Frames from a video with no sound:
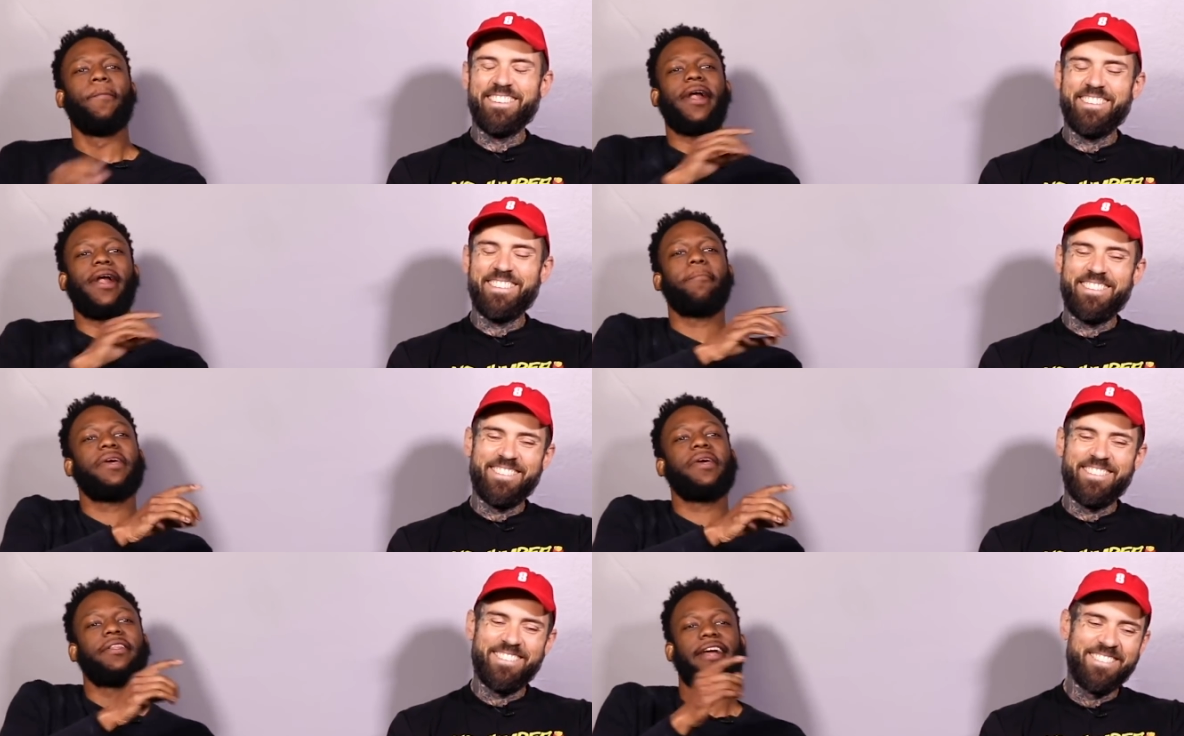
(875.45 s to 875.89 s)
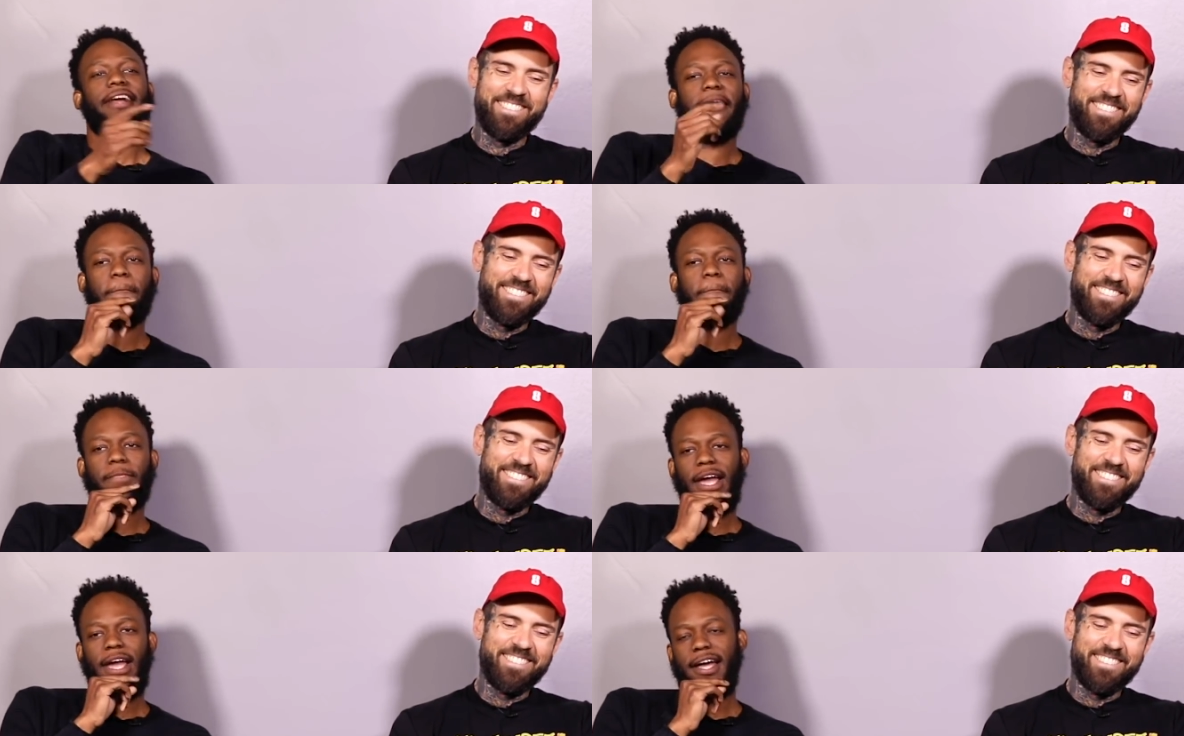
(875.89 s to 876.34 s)
Speaker 1: But I mean,
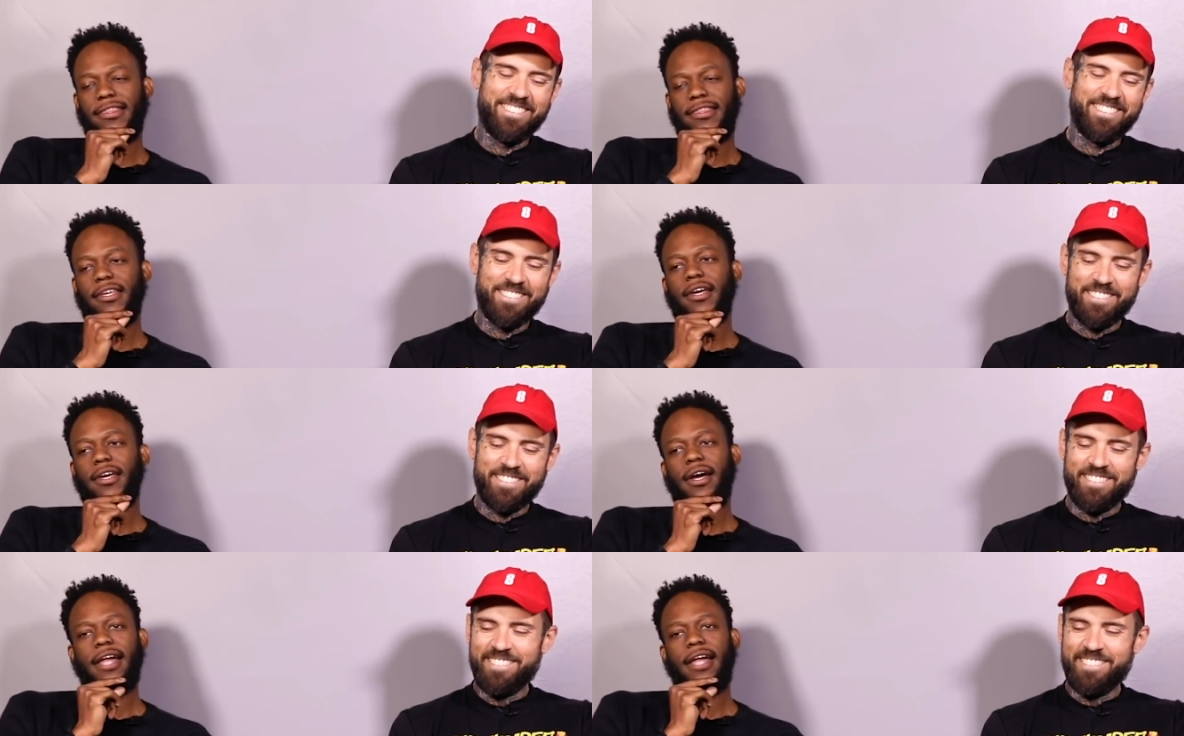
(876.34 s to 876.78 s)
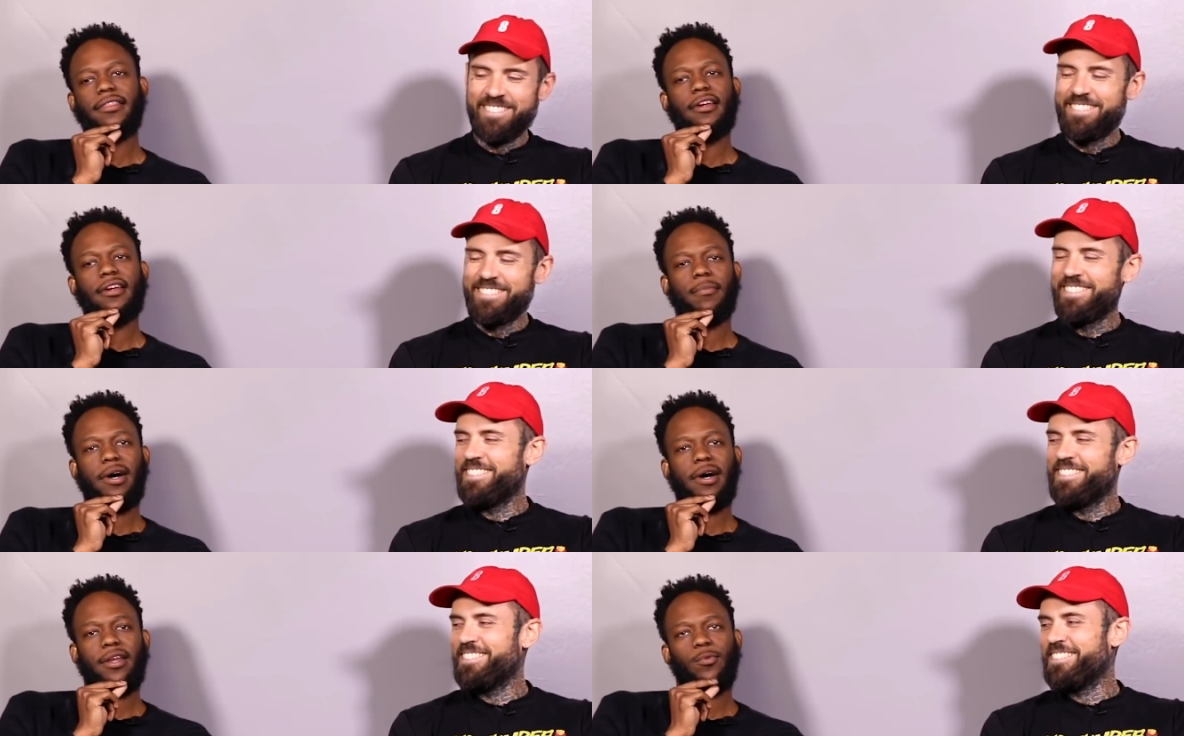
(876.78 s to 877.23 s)
like, I think
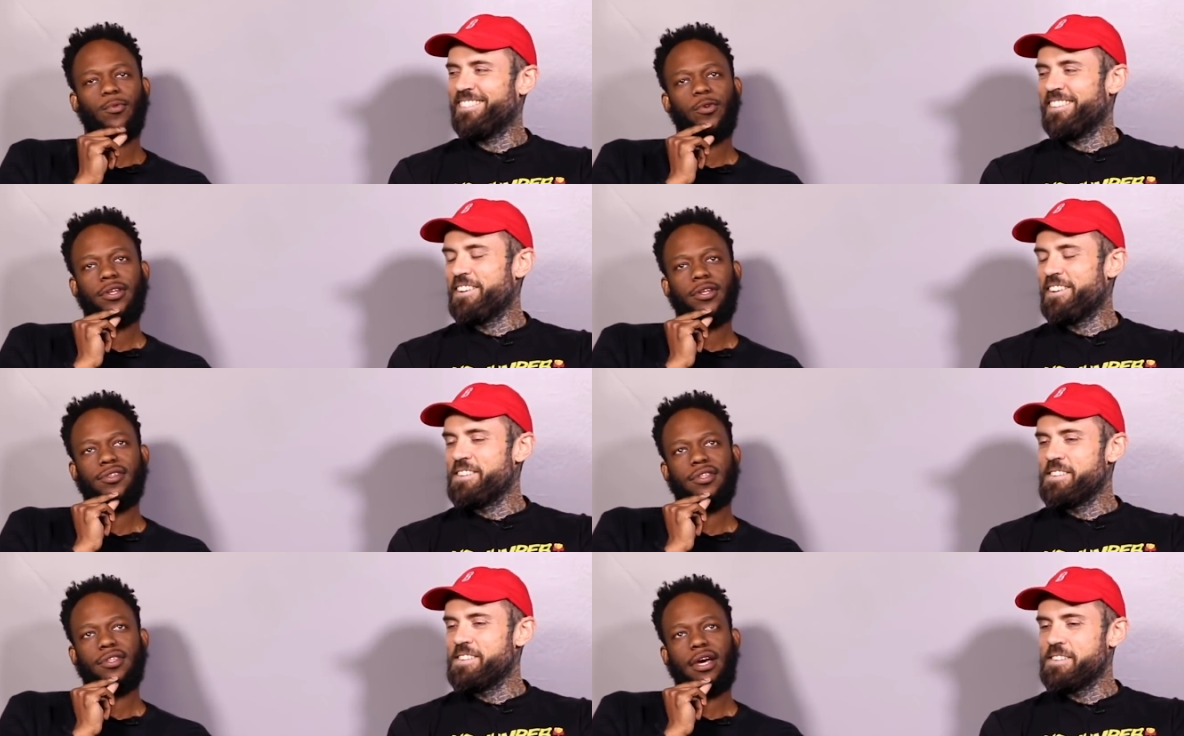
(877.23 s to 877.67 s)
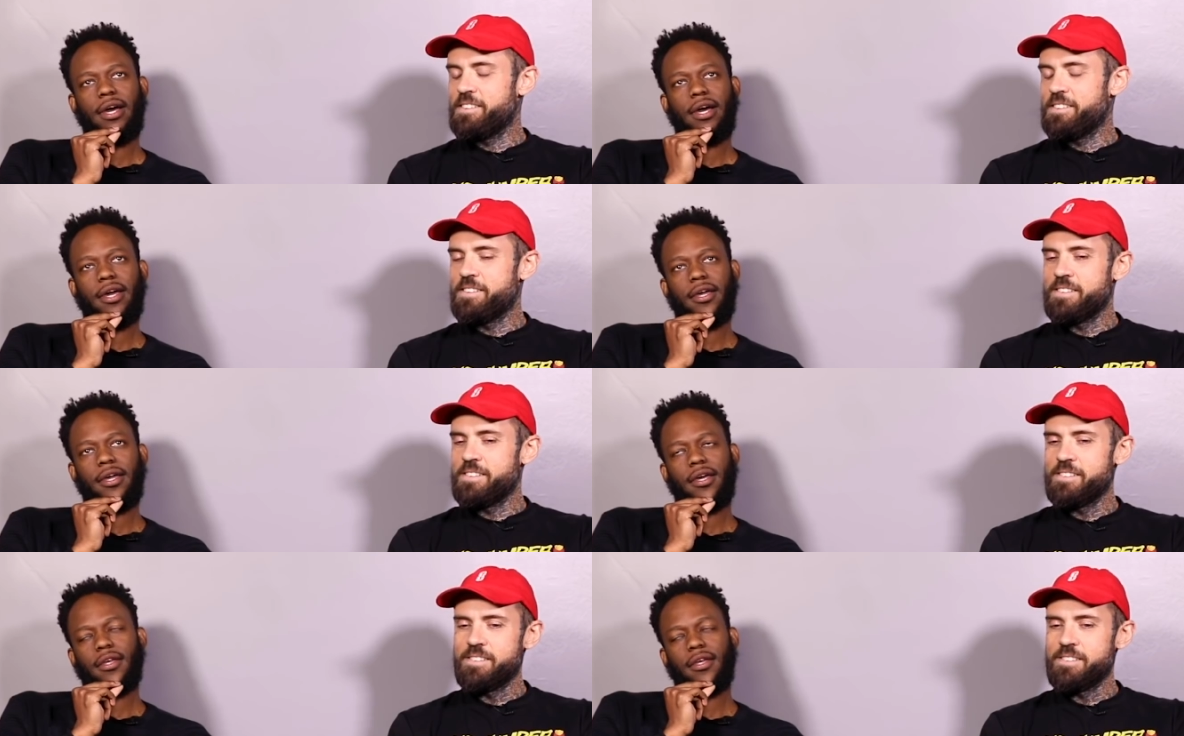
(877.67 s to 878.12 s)
about it when it's
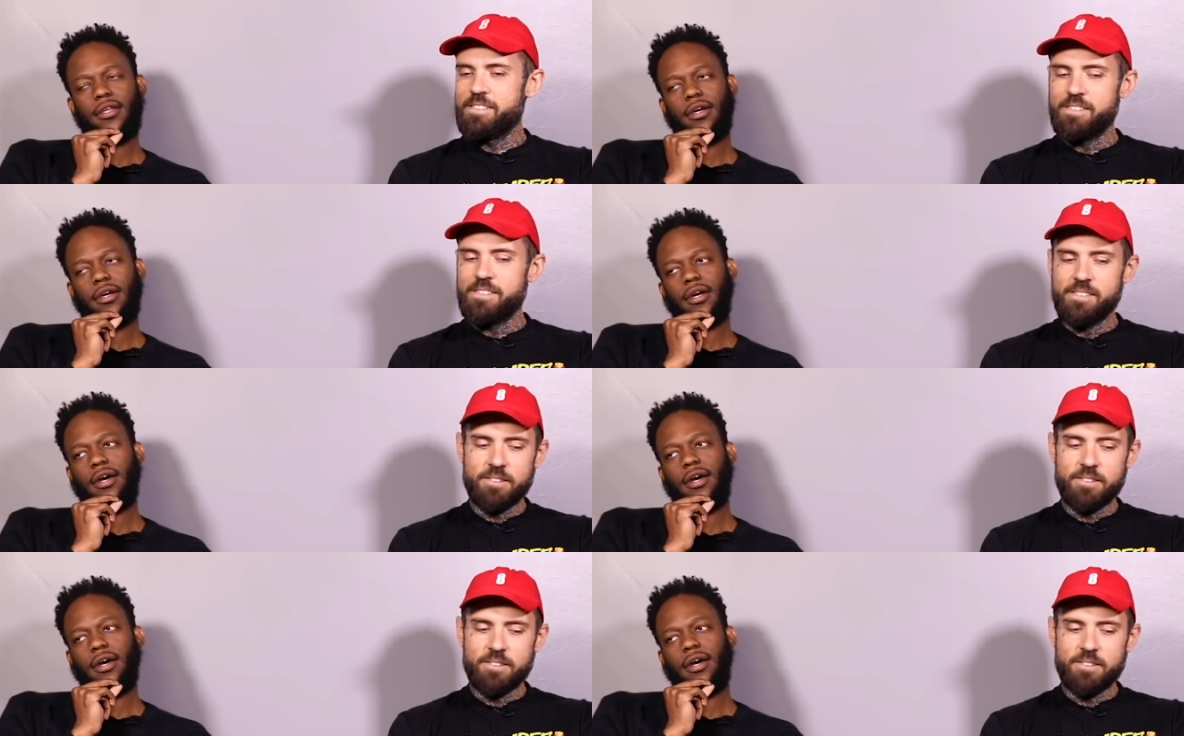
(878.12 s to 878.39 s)
like,